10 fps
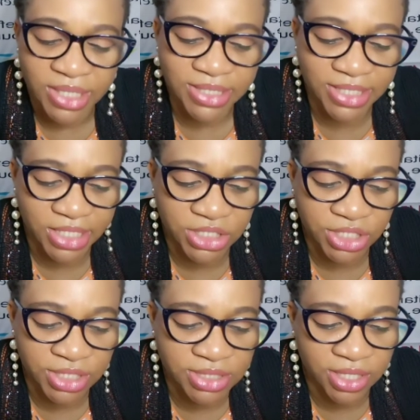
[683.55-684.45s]

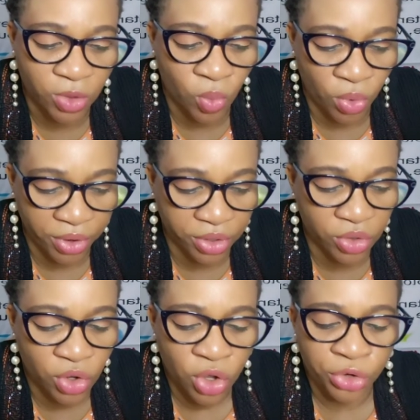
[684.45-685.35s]
Diligence at work,
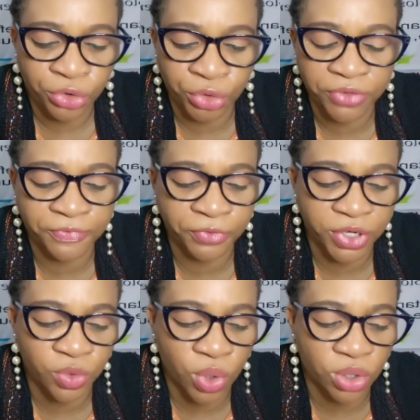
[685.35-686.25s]
knowing
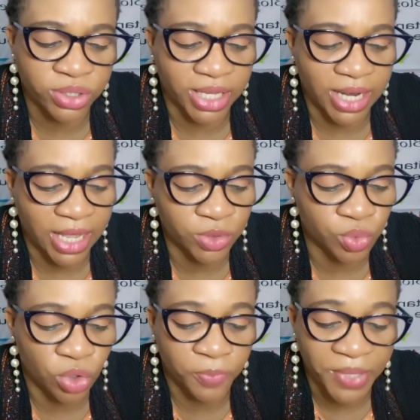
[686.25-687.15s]
fully well that hard
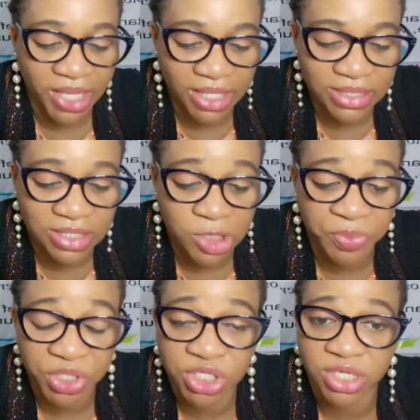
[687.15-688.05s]
work pays,
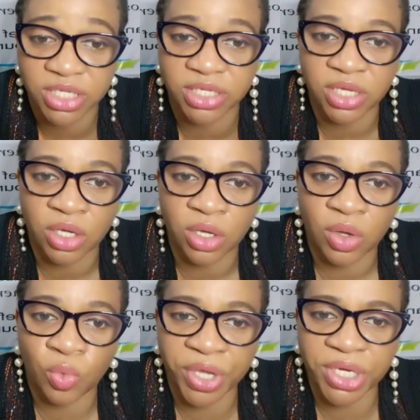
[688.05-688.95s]
especially
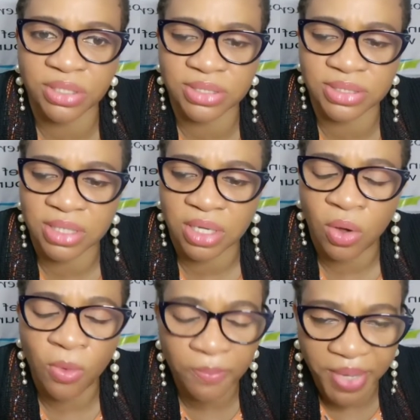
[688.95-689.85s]
when it's
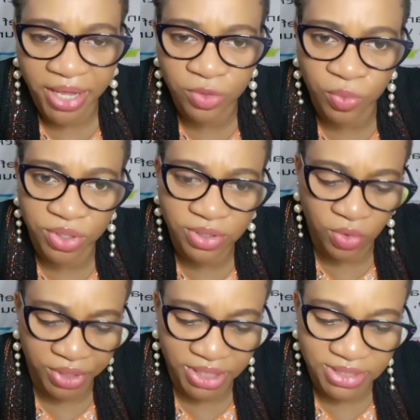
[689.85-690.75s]
combined with
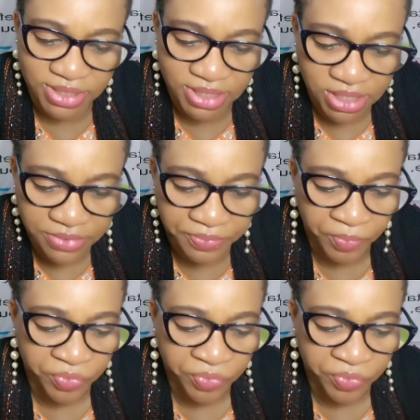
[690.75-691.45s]
honesty.